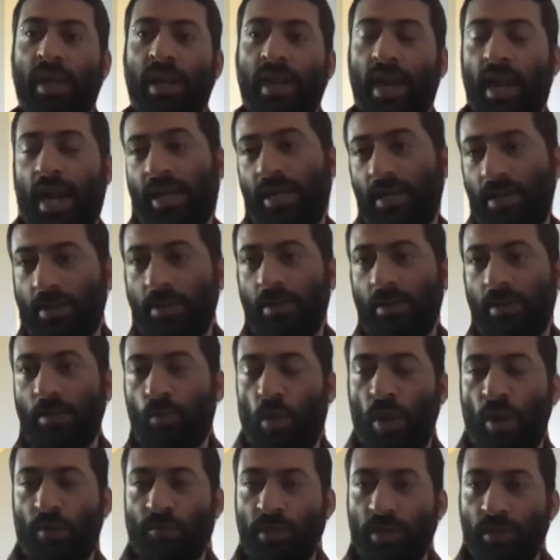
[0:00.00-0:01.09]
And
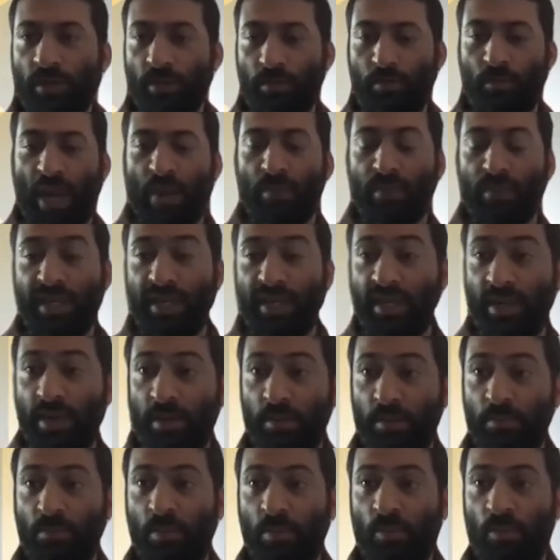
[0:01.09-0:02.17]
one of
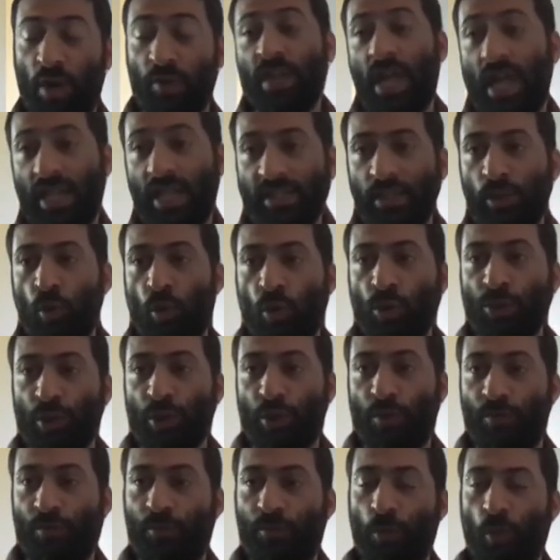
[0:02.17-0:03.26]
the other goals
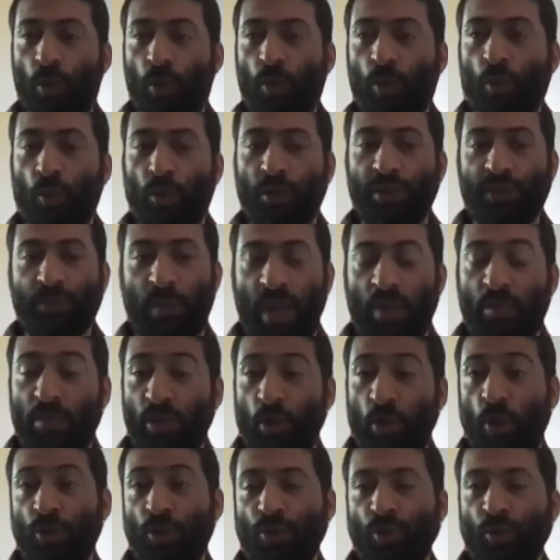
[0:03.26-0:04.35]
of Localroot is primarily
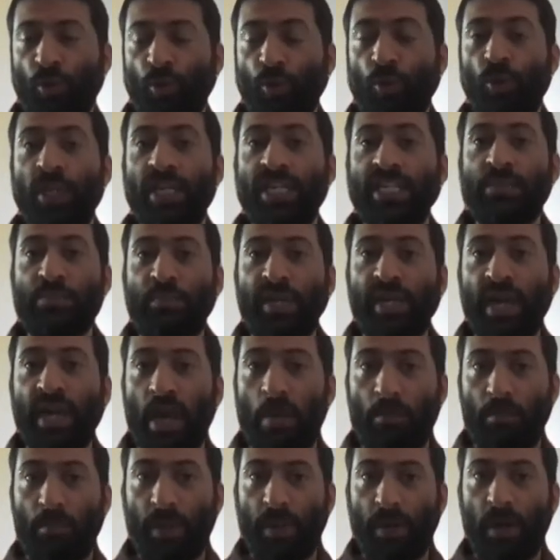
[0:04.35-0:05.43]
also to speed
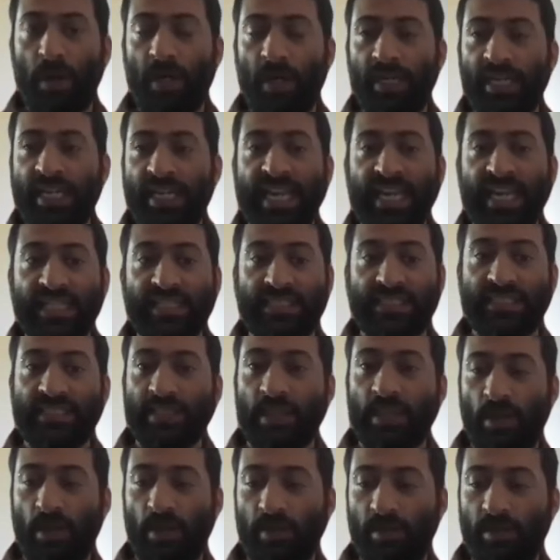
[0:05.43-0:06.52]
up DNS
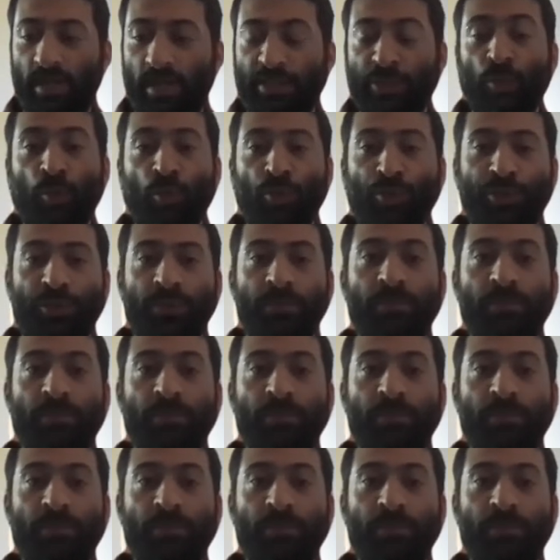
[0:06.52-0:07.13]
resolution.